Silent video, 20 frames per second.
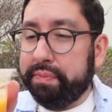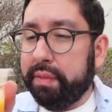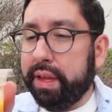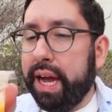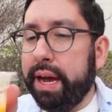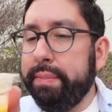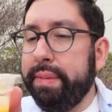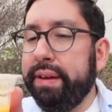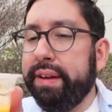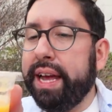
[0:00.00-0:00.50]

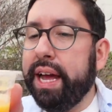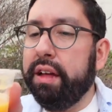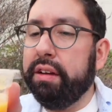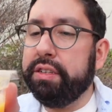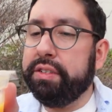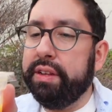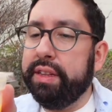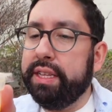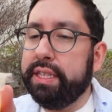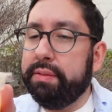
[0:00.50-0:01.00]
How many
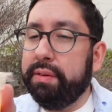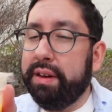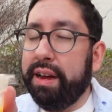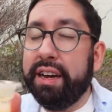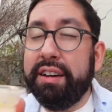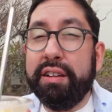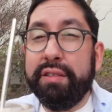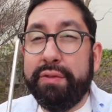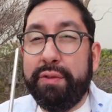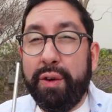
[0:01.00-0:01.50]
calories are in this one?
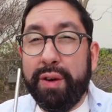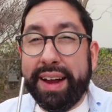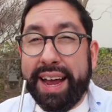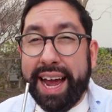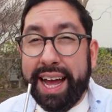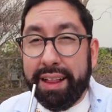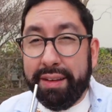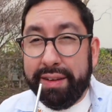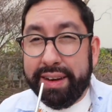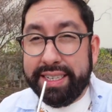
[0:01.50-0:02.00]
104
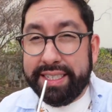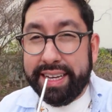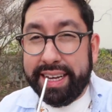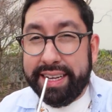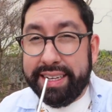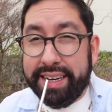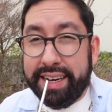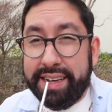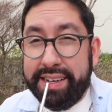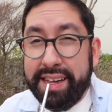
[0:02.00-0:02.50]
calories
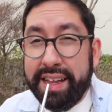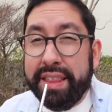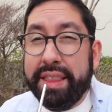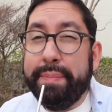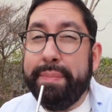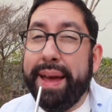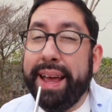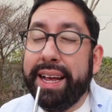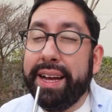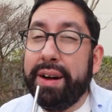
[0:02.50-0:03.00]
in the
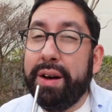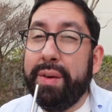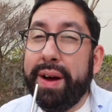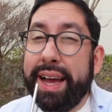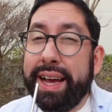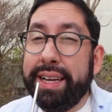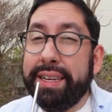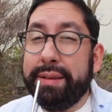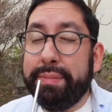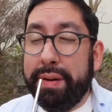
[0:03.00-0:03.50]
mango
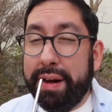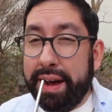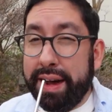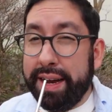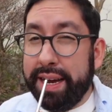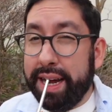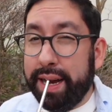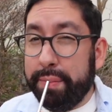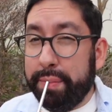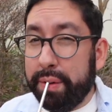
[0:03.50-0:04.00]
and
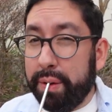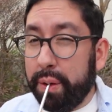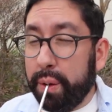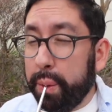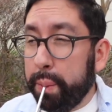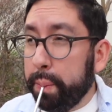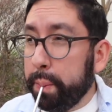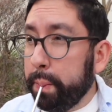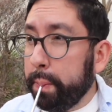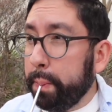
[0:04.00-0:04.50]
pineapple.
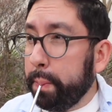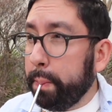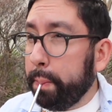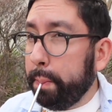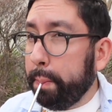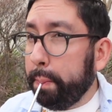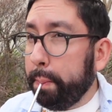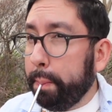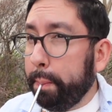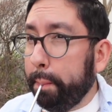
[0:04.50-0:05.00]

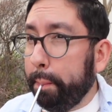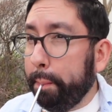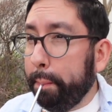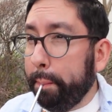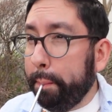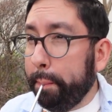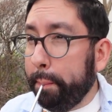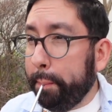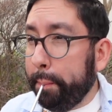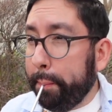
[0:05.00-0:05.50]

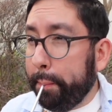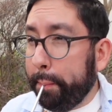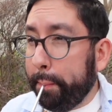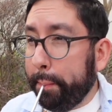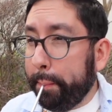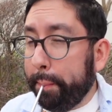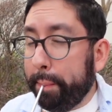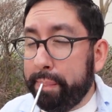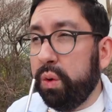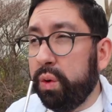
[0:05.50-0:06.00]
Mmm.
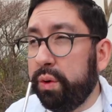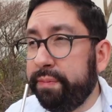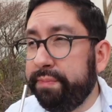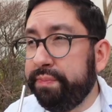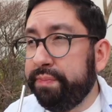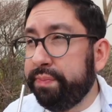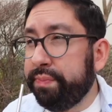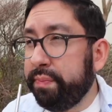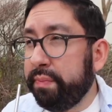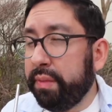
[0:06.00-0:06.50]
Ooh.
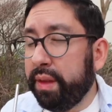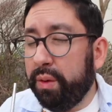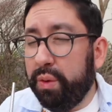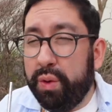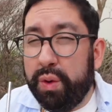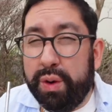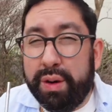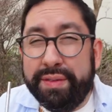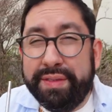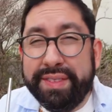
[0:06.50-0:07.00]

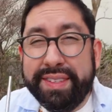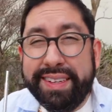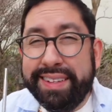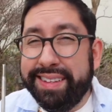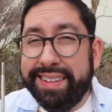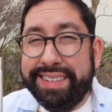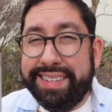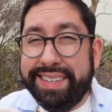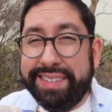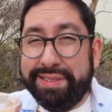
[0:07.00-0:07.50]
Ooh.
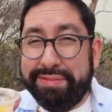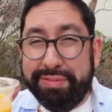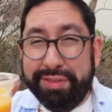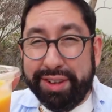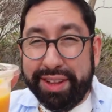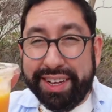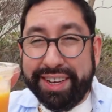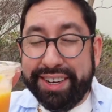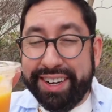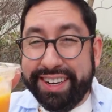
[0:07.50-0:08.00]
This is
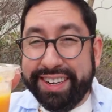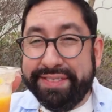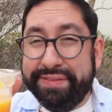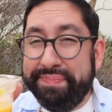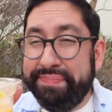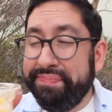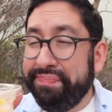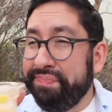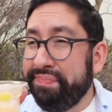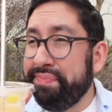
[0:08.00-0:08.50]
really good.
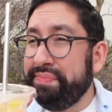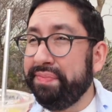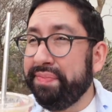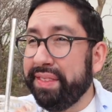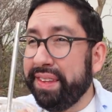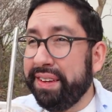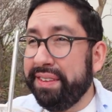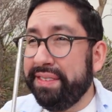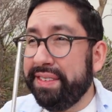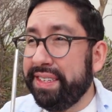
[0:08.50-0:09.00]

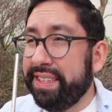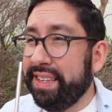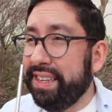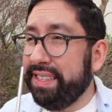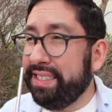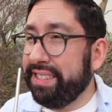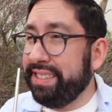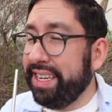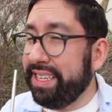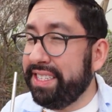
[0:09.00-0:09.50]

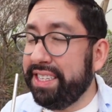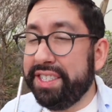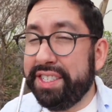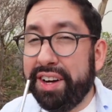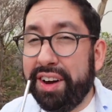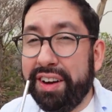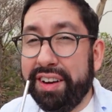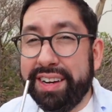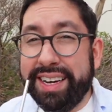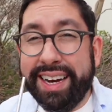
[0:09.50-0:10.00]
It's nice and
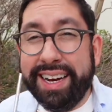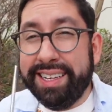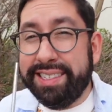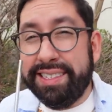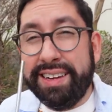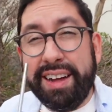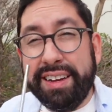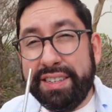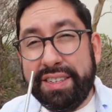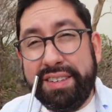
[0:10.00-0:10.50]
tart, and it's
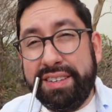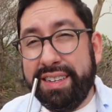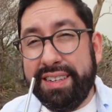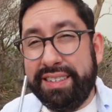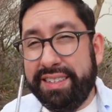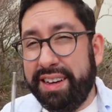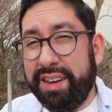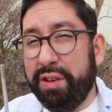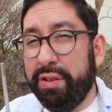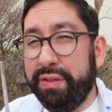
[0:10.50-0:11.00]
not
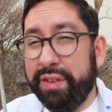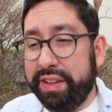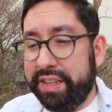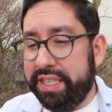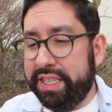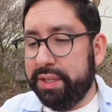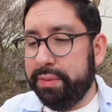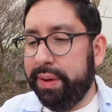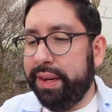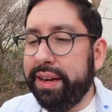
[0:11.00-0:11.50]
overly
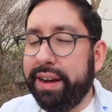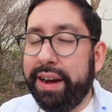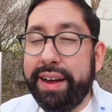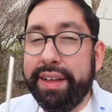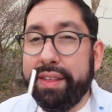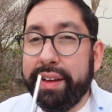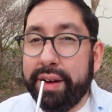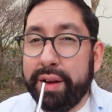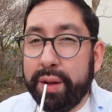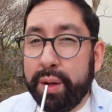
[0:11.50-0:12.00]
sweet
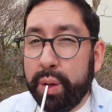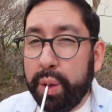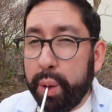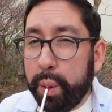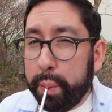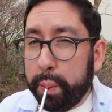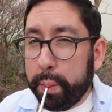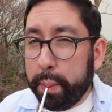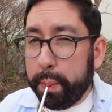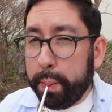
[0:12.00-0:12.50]
either.
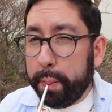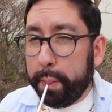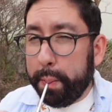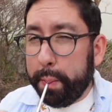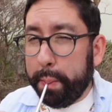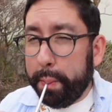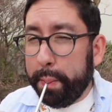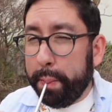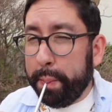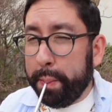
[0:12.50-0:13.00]

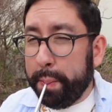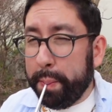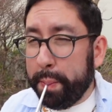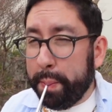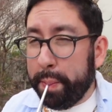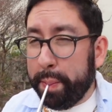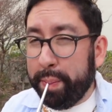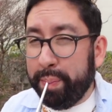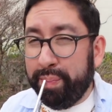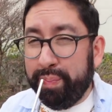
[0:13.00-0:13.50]

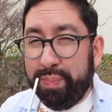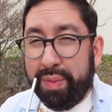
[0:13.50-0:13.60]
Mmm.